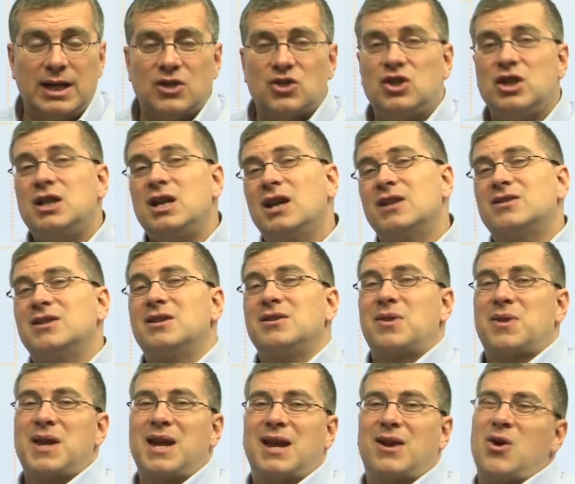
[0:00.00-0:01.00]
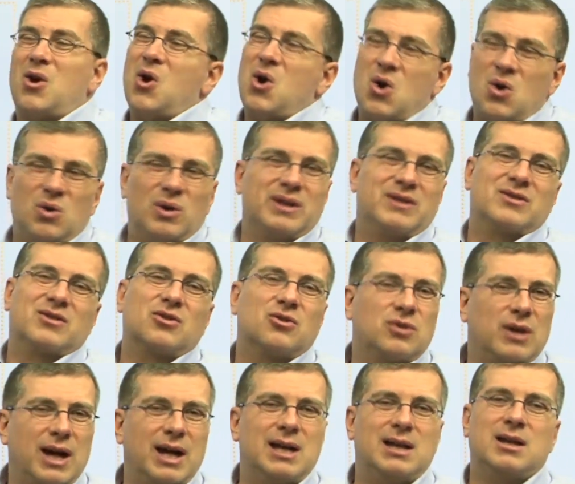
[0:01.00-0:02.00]
She doesn't think, oh, it's
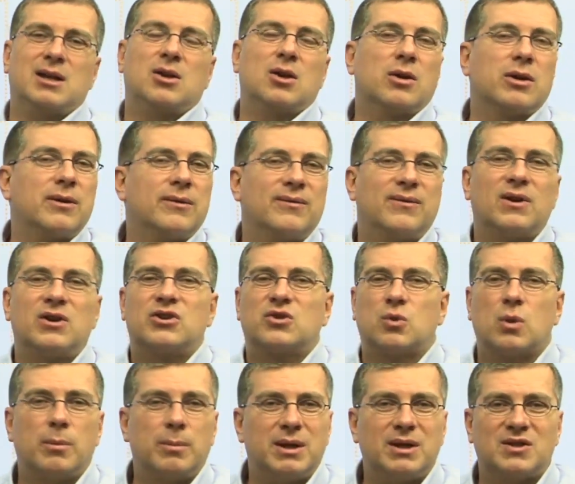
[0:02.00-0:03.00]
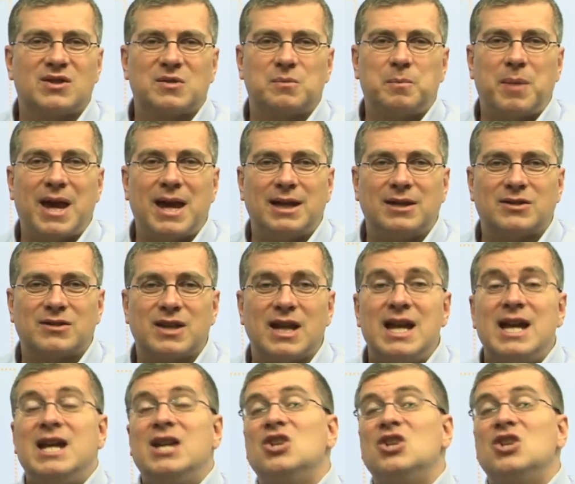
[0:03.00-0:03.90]
great, you know, the first woman in space.